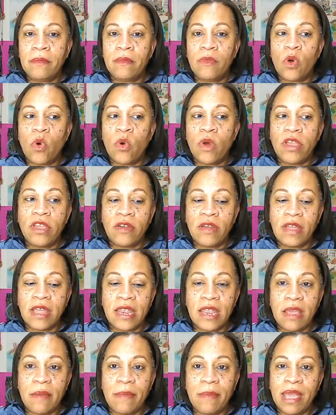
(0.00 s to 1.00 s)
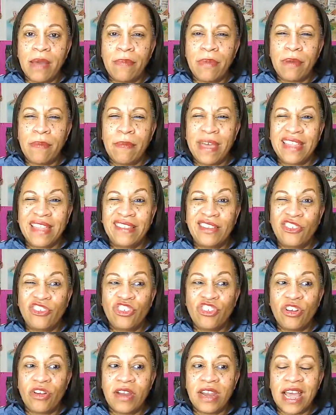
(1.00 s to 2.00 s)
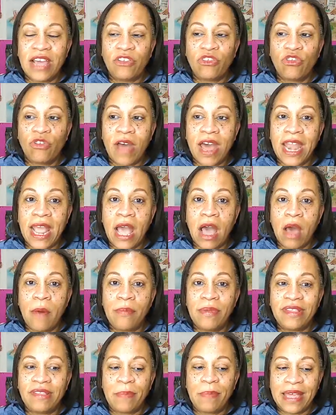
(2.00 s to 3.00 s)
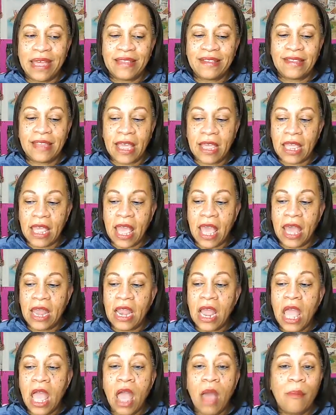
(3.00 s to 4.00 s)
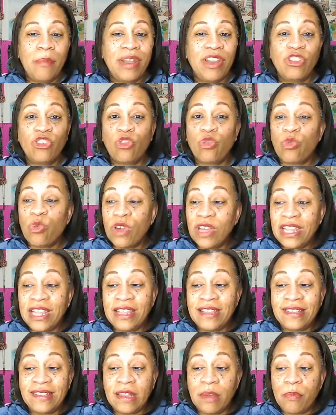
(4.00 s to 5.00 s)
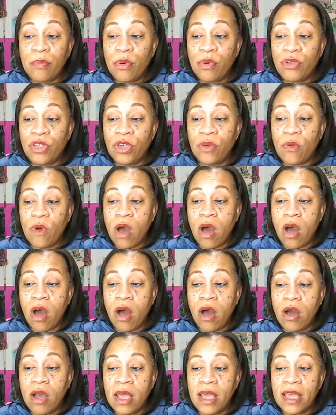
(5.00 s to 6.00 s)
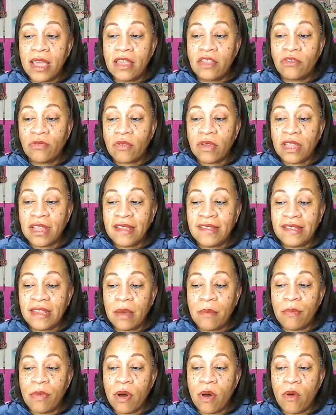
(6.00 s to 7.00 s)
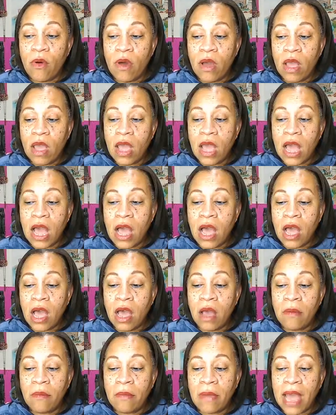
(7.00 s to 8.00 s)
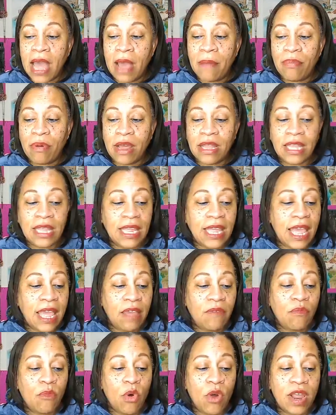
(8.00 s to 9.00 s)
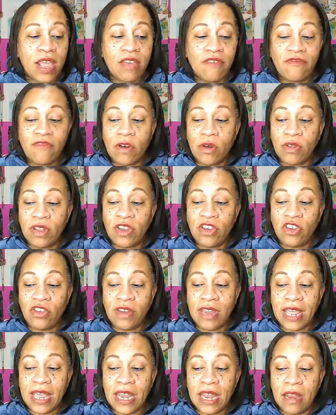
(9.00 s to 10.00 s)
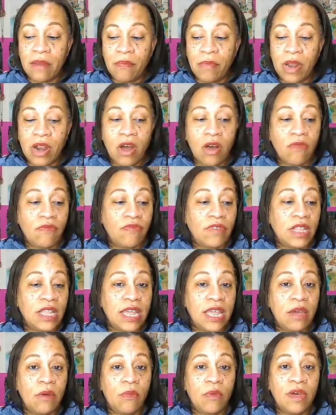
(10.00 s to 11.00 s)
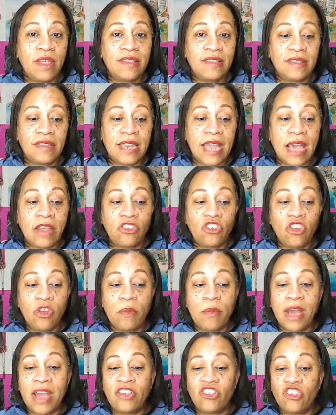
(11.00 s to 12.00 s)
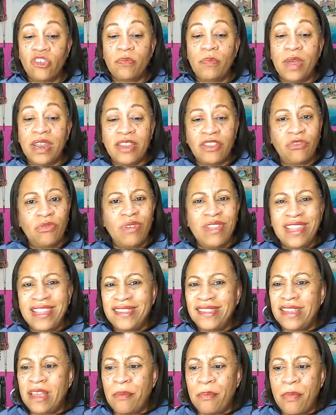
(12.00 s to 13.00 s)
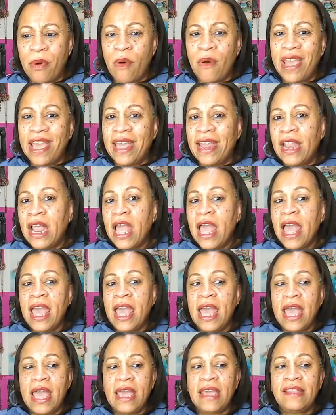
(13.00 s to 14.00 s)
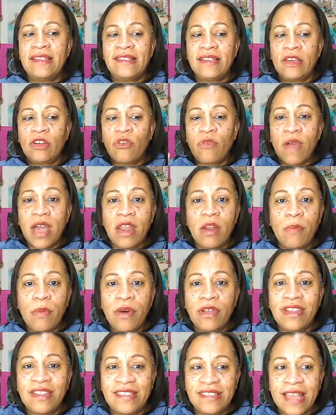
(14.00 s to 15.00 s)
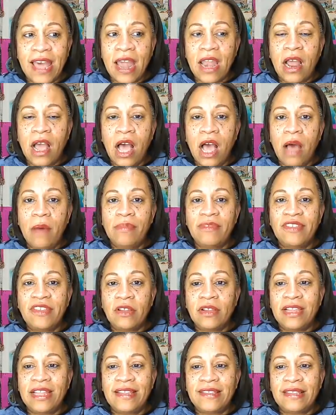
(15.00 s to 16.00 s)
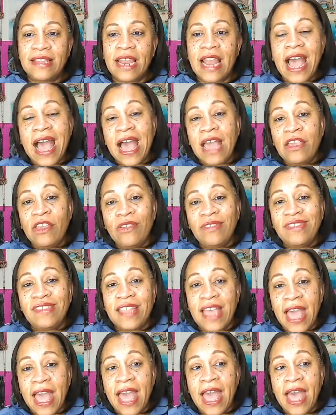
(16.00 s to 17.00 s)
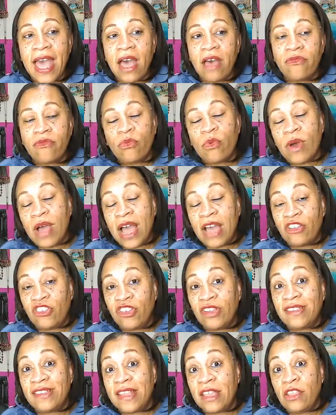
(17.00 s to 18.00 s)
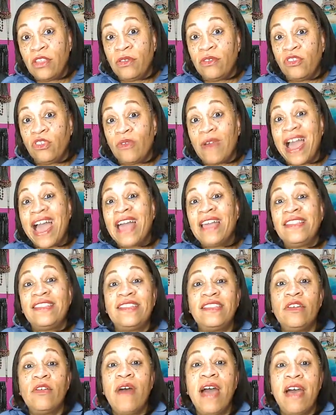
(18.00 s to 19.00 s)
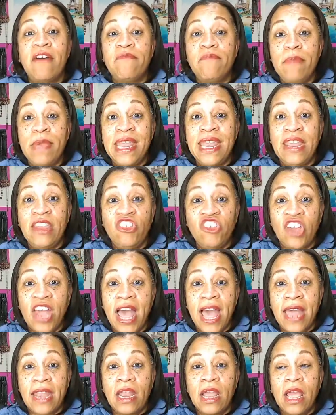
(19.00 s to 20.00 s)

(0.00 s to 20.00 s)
Or you can hit me up in Messenger, and I'll try to help as best I can. But it's really simple, you all. It's really simple. I probably gave more info than you needed, but hopefully it was not too much. But it's really simple, and it's incredible to set up. So listen, I used to have, well, I shouldn't say used to, I still have ManyChat.